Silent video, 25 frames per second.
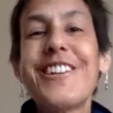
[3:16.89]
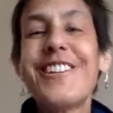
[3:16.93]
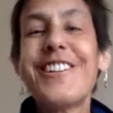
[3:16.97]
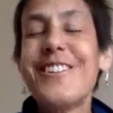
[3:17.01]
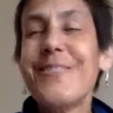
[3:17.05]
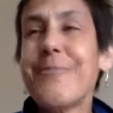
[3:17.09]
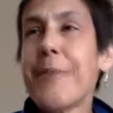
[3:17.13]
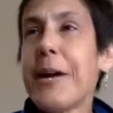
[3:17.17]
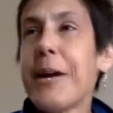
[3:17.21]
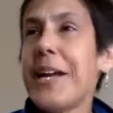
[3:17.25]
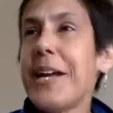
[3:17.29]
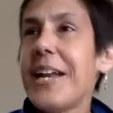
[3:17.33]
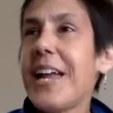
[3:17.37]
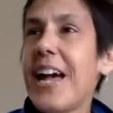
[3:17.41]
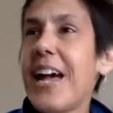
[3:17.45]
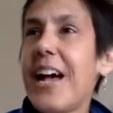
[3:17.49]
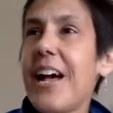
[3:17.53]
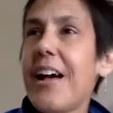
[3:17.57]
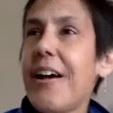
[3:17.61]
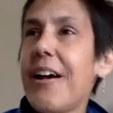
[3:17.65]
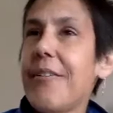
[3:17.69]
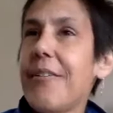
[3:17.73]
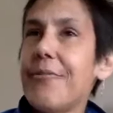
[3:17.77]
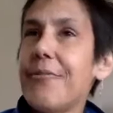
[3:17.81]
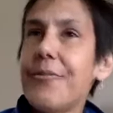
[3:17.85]
You might
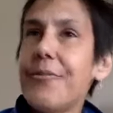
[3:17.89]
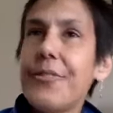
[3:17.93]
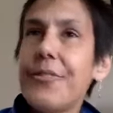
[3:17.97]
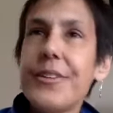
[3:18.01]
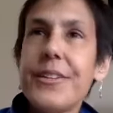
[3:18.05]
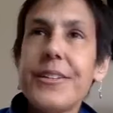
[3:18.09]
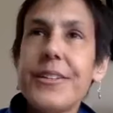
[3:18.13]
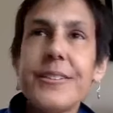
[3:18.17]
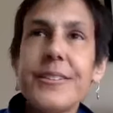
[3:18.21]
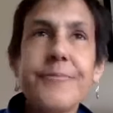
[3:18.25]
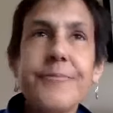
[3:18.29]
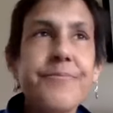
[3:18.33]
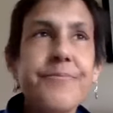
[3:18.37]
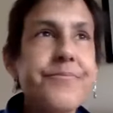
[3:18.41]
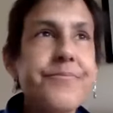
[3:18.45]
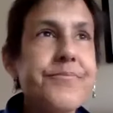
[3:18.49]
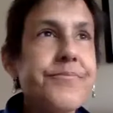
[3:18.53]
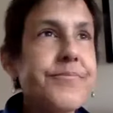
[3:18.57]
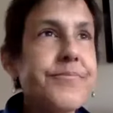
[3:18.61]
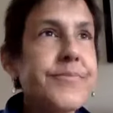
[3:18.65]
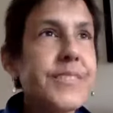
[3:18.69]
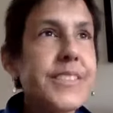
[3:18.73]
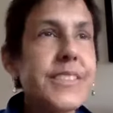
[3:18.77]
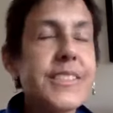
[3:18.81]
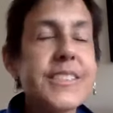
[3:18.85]
have
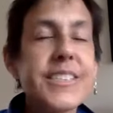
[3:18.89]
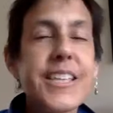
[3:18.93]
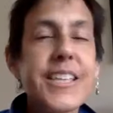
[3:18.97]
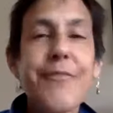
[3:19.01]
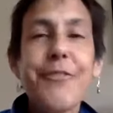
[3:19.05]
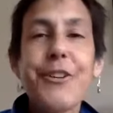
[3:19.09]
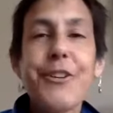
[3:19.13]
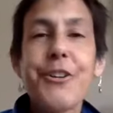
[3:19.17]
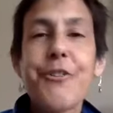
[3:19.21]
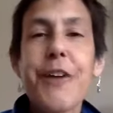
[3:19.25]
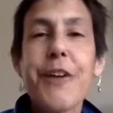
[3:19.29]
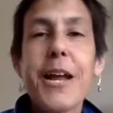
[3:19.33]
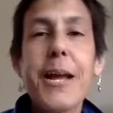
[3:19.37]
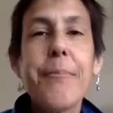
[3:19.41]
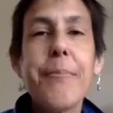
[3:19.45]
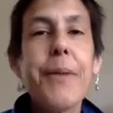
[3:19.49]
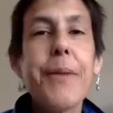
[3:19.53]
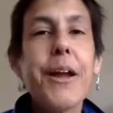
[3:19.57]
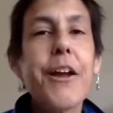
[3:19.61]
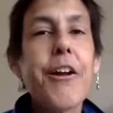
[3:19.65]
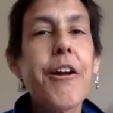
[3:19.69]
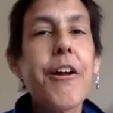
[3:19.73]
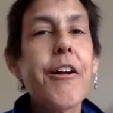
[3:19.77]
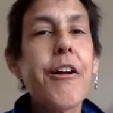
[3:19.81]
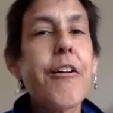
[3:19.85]
7 or 8
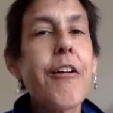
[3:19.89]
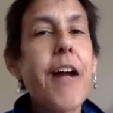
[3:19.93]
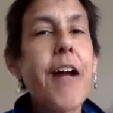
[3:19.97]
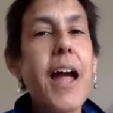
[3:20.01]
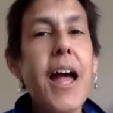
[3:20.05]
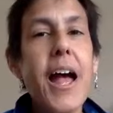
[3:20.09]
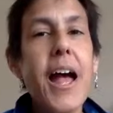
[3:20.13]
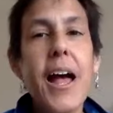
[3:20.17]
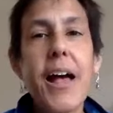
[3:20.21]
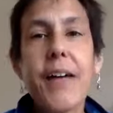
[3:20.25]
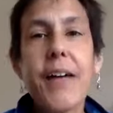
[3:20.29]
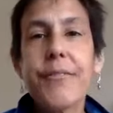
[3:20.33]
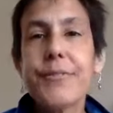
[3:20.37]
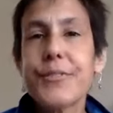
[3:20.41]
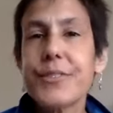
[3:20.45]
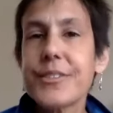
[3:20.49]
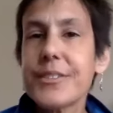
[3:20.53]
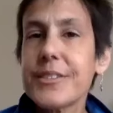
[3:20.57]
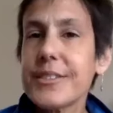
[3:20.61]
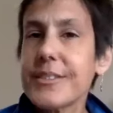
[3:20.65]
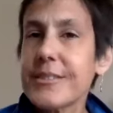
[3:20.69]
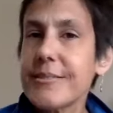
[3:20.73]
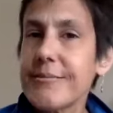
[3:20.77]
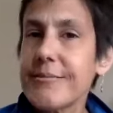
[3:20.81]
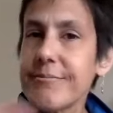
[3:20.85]

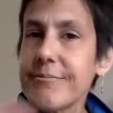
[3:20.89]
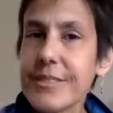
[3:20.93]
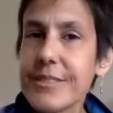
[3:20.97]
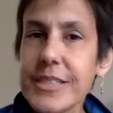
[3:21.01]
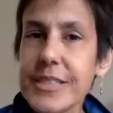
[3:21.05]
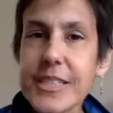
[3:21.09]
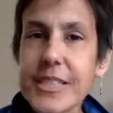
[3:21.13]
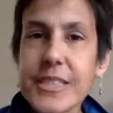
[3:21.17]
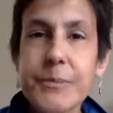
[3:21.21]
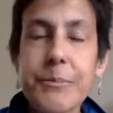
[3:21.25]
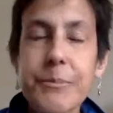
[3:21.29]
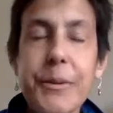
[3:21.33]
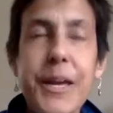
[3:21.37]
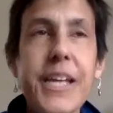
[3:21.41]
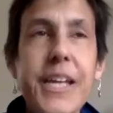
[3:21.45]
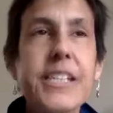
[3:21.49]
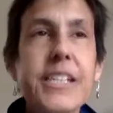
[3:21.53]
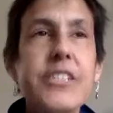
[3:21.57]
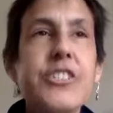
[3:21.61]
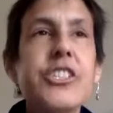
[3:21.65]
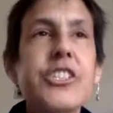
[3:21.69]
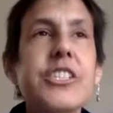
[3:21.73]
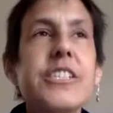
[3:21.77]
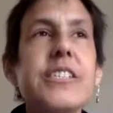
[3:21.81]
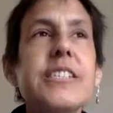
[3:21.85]
paragraphs, 6
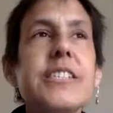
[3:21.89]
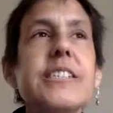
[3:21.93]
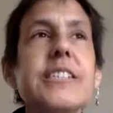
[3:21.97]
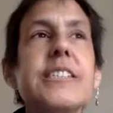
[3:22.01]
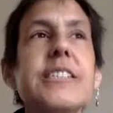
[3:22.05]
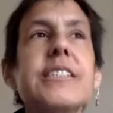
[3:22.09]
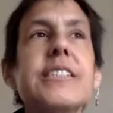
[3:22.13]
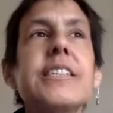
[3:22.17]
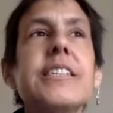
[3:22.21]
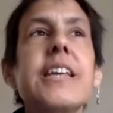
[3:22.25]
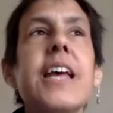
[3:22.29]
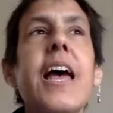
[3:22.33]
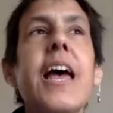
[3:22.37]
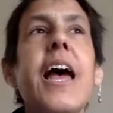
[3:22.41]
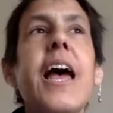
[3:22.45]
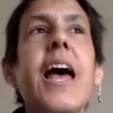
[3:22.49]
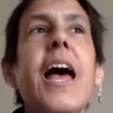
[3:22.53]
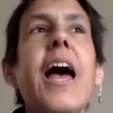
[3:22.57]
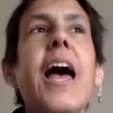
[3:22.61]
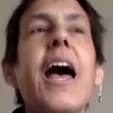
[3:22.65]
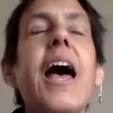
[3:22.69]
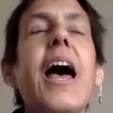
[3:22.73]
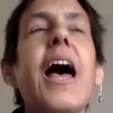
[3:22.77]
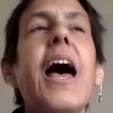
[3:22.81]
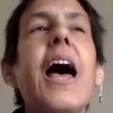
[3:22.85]
pages.
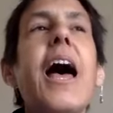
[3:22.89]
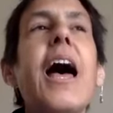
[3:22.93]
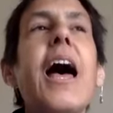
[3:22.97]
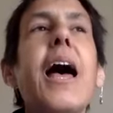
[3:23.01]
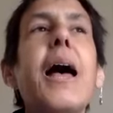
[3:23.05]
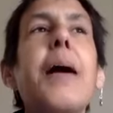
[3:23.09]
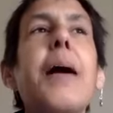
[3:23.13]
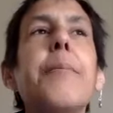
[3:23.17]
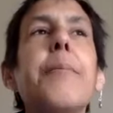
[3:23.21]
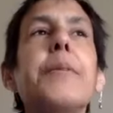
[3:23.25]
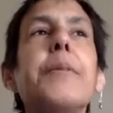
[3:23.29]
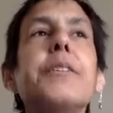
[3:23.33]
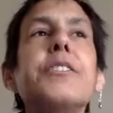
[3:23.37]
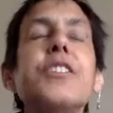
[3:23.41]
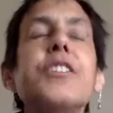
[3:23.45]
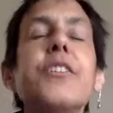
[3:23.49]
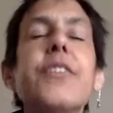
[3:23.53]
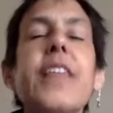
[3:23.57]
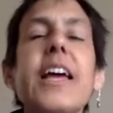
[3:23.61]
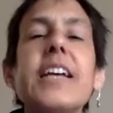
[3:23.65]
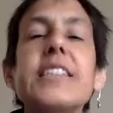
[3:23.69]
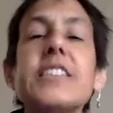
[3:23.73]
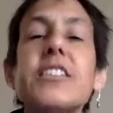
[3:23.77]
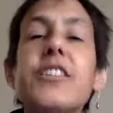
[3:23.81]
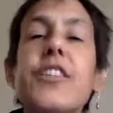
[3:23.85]
So
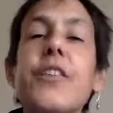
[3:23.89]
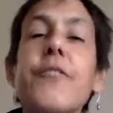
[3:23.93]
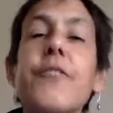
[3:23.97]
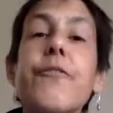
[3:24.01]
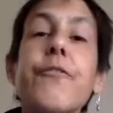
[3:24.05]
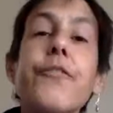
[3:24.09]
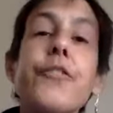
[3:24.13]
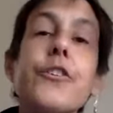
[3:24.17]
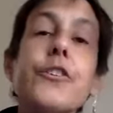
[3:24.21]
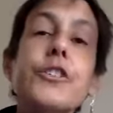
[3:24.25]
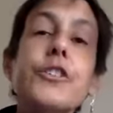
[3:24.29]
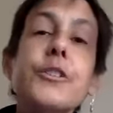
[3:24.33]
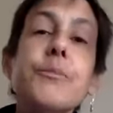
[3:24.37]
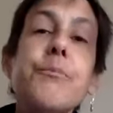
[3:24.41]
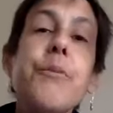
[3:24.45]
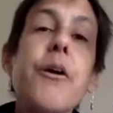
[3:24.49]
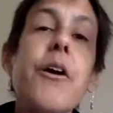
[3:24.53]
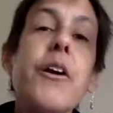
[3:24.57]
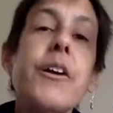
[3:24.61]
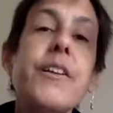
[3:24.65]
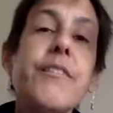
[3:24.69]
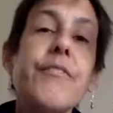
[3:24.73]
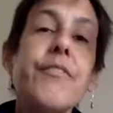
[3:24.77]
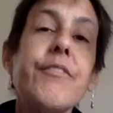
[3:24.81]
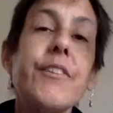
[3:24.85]
that's the first
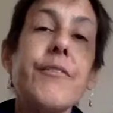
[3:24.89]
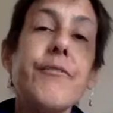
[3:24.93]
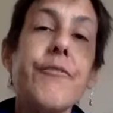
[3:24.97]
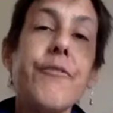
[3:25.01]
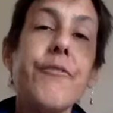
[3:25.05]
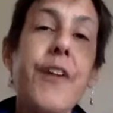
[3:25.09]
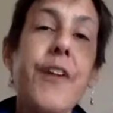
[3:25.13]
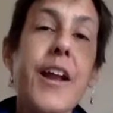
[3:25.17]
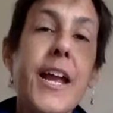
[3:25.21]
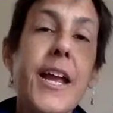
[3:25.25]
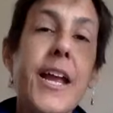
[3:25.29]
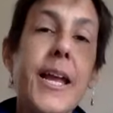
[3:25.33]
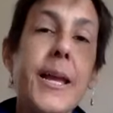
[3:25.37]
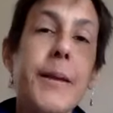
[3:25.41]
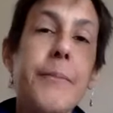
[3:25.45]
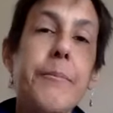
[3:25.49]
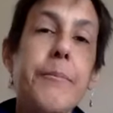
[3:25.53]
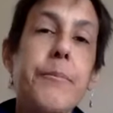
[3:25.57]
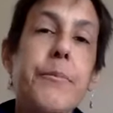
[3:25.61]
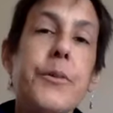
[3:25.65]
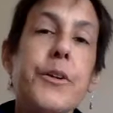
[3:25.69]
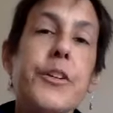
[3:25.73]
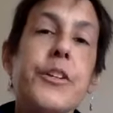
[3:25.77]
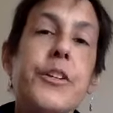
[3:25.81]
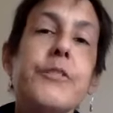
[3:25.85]
part of the frame
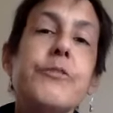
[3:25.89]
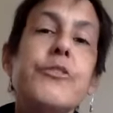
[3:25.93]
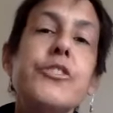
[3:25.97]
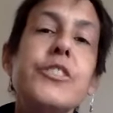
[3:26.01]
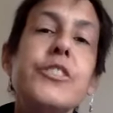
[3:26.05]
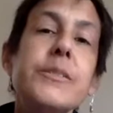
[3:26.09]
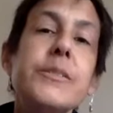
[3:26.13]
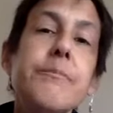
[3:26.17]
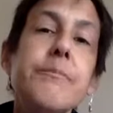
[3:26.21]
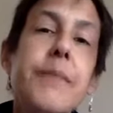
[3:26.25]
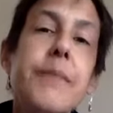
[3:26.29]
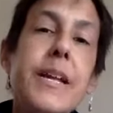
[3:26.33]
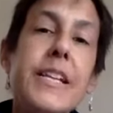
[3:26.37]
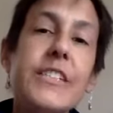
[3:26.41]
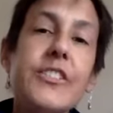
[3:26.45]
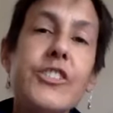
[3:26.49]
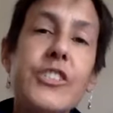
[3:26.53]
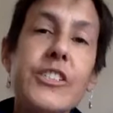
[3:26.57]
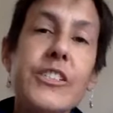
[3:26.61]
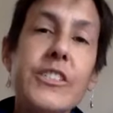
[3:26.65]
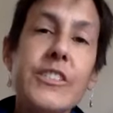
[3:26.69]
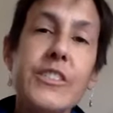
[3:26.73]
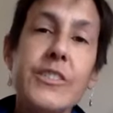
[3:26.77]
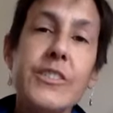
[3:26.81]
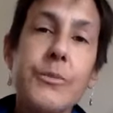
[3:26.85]
where you just
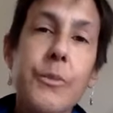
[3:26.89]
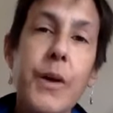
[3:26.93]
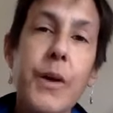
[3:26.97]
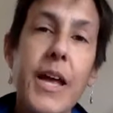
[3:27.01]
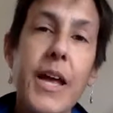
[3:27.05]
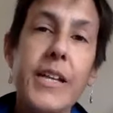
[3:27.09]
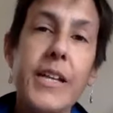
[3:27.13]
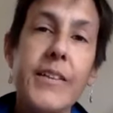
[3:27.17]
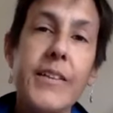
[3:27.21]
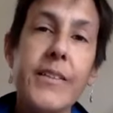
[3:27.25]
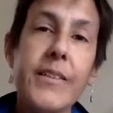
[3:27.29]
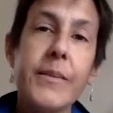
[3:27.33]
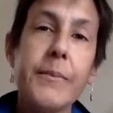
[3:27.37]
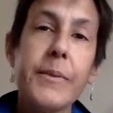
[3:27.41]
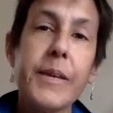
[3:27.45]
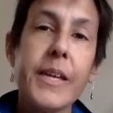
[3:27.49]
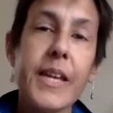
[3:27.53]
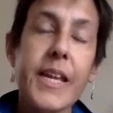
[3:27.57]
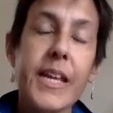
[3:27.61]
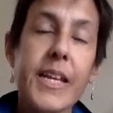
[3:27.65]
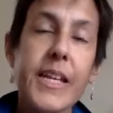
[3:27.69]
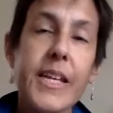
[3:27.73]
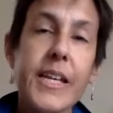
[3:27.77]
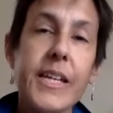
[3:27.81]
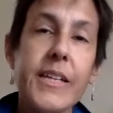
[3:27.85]
mention Sweat in the
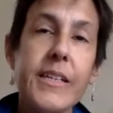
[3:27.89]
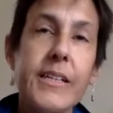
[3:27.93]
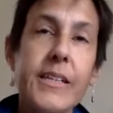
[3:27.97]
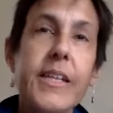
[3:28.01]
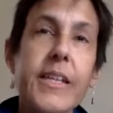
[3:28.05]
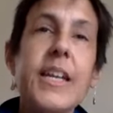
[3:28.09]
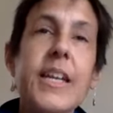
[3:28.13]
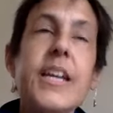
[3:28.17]
beginning.